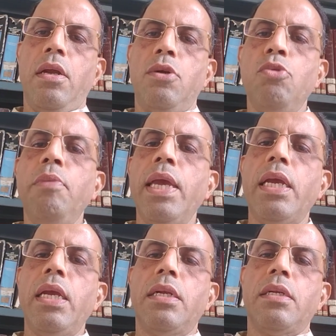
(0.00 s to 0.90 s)
To
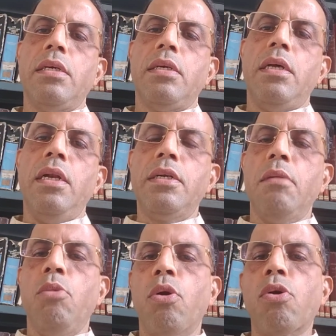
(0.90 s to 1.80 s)
make it a little
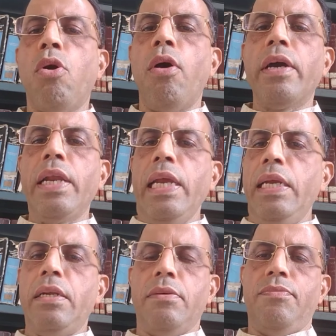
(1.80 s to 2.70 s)
more
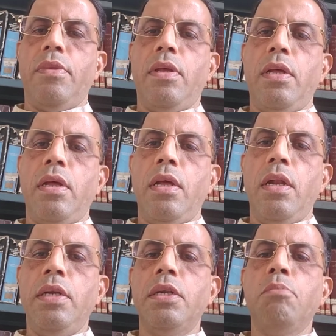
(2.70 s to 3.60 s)
concrete,
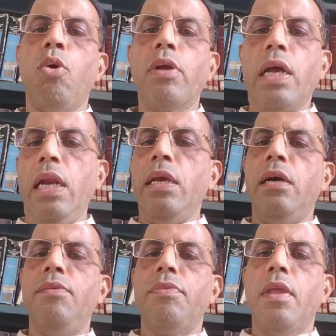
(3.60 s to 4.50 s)
little more clear,